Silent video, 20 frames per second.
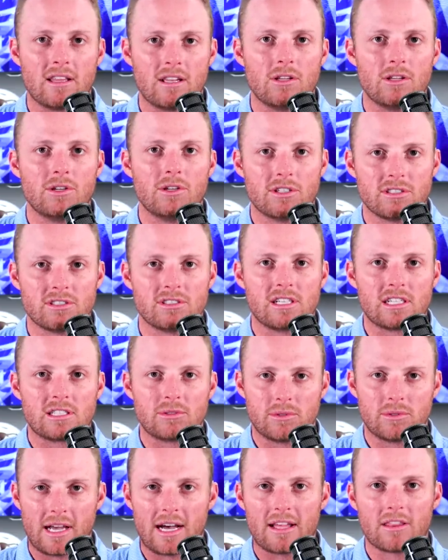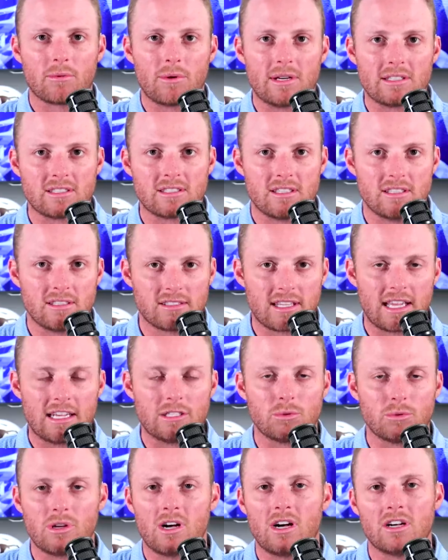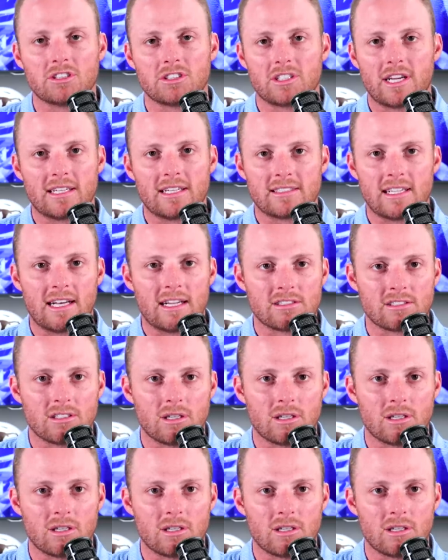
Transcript: the New Year's Six with how the rest of the schedule all shakes out.